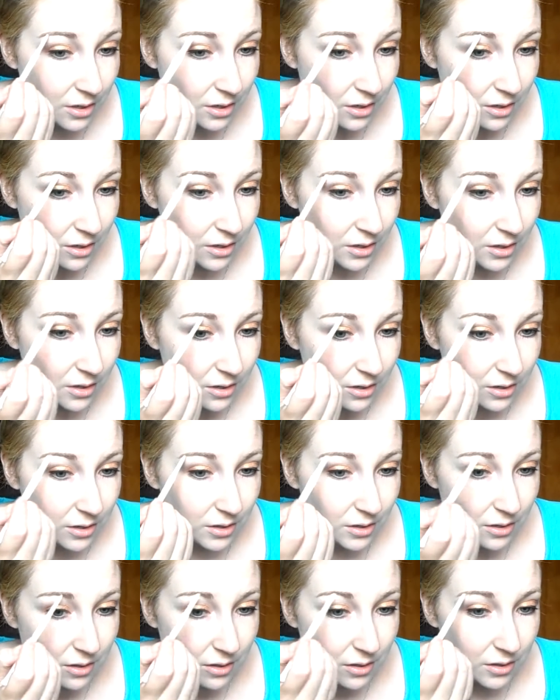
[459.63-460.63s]

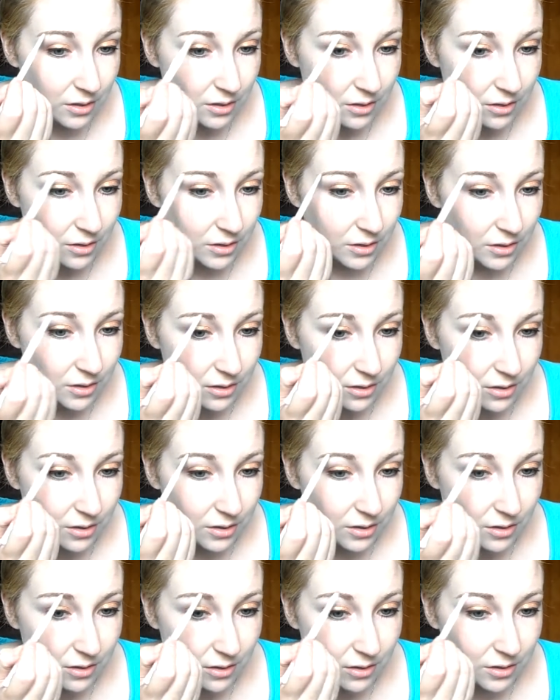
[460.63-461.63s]

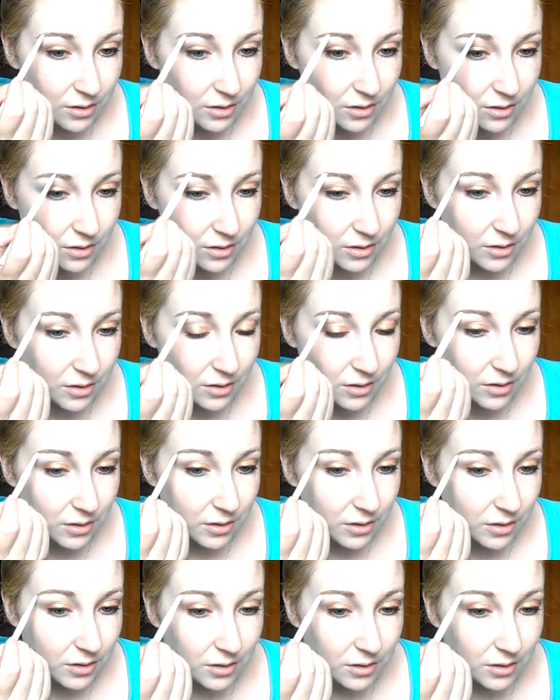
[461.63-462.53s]
(no one is talking)